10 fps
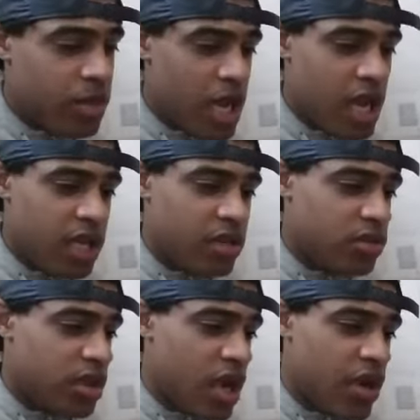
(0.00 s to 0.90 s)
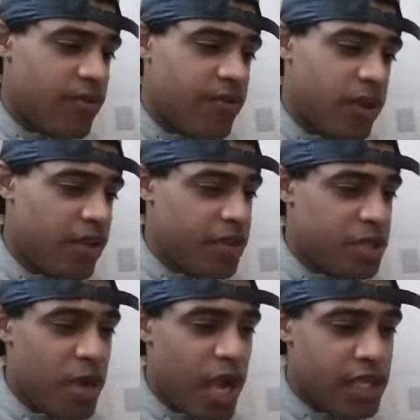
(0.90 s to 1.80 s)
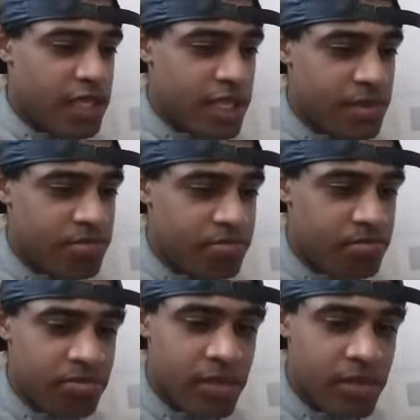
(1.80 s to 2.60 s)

and I fully respect him.